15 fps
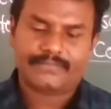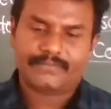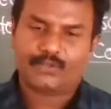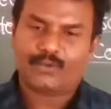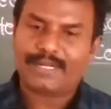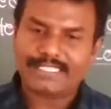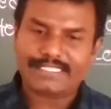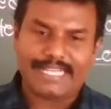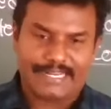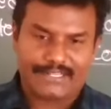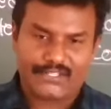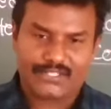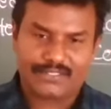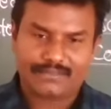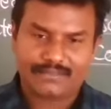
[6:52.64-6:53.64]
What is
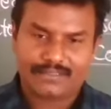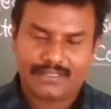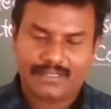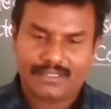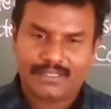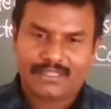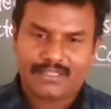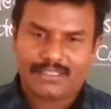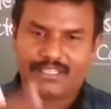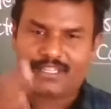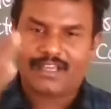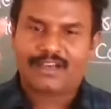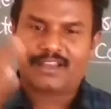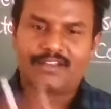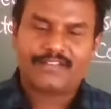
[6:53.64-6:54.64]
that? There
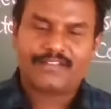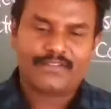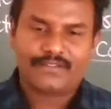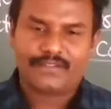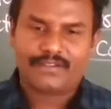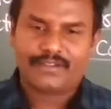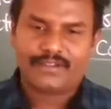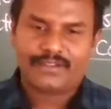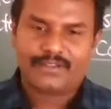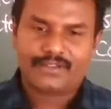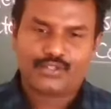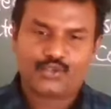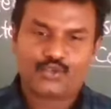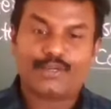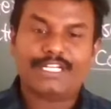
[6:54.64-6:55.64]
are
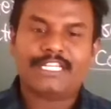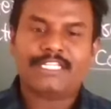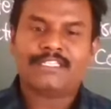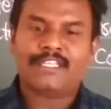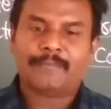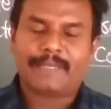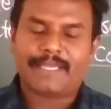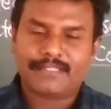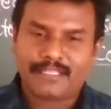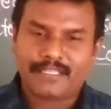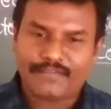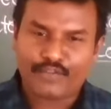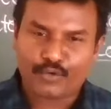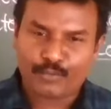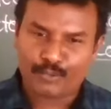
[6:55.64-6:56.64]
23 pairs
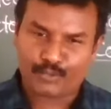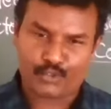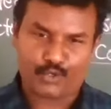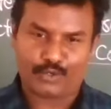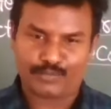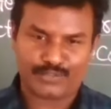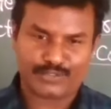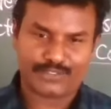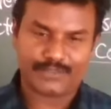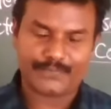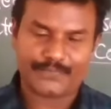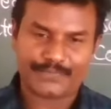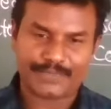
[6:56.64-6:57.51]
of chromosomes.